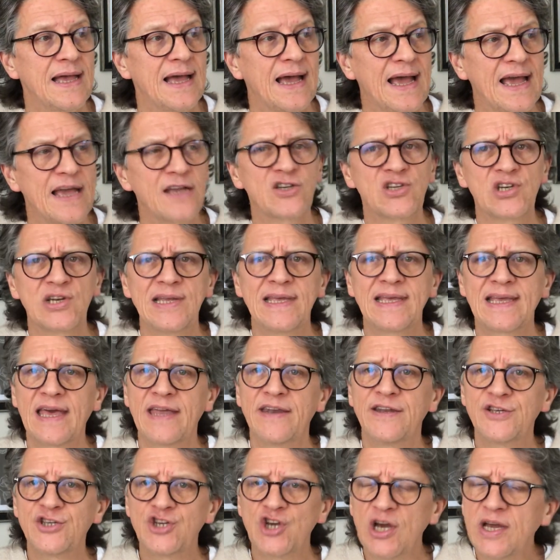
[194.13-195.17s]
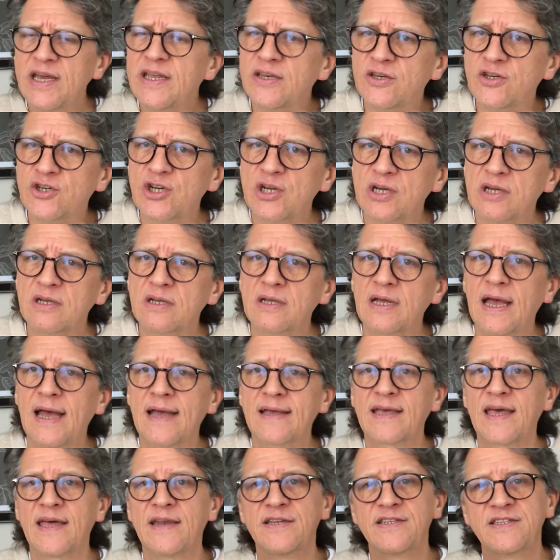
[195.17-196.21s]
actually, can I change? And
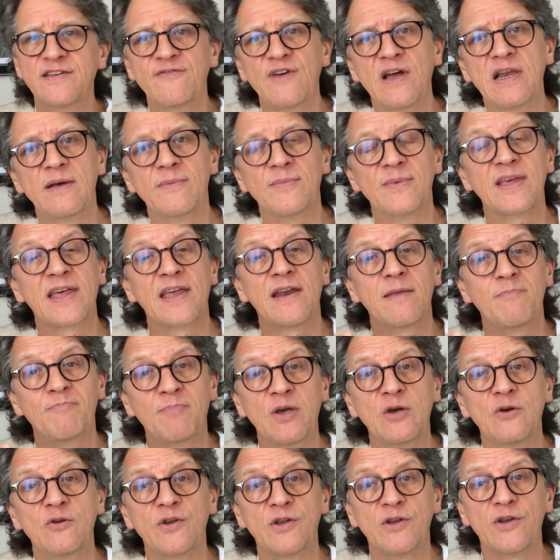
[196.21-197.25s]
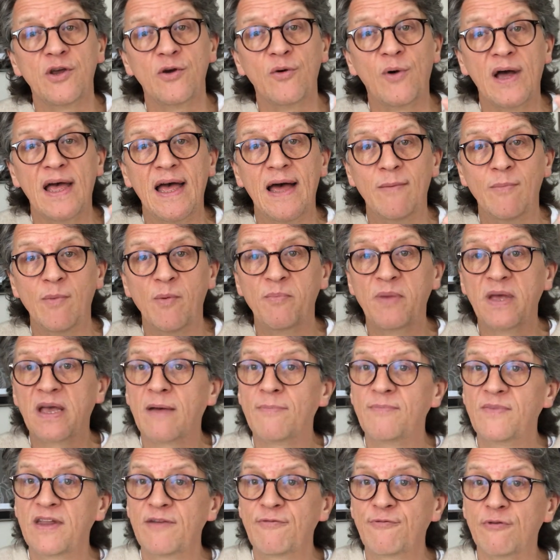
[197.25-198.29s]
can I develop? And can I build on who I am and
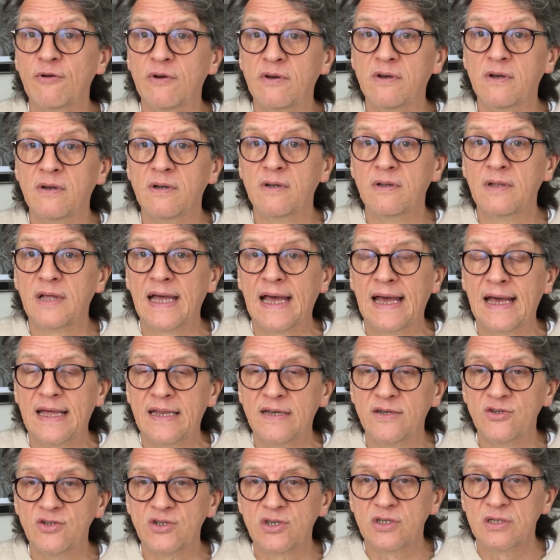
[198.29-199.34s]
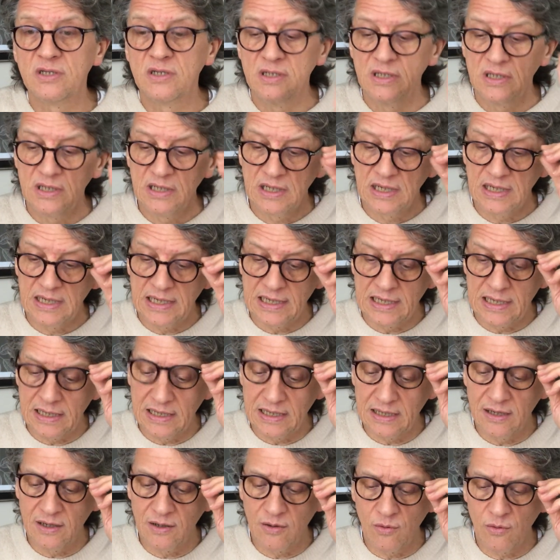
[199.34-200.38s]
become different? And
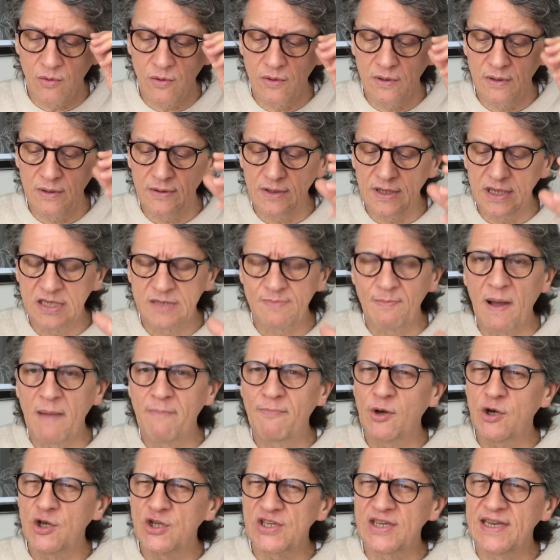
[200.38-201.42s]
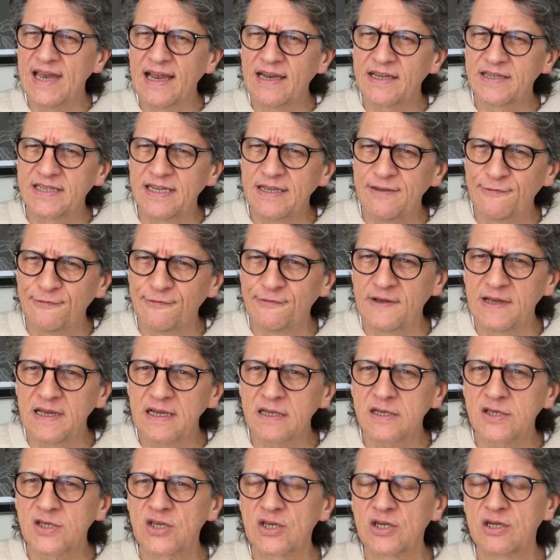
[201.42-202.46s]
is my personality
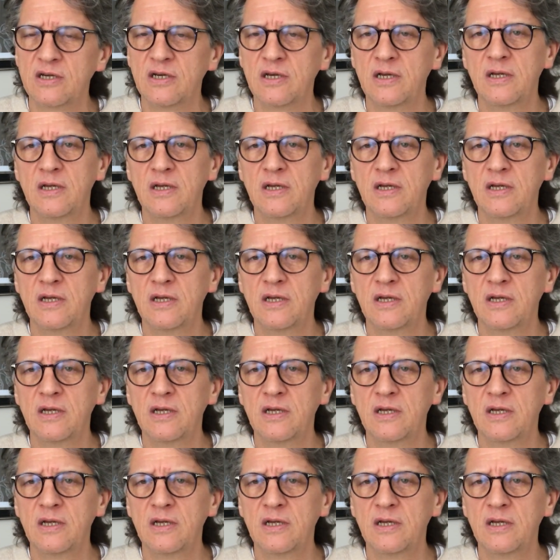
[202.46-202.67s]
fixed?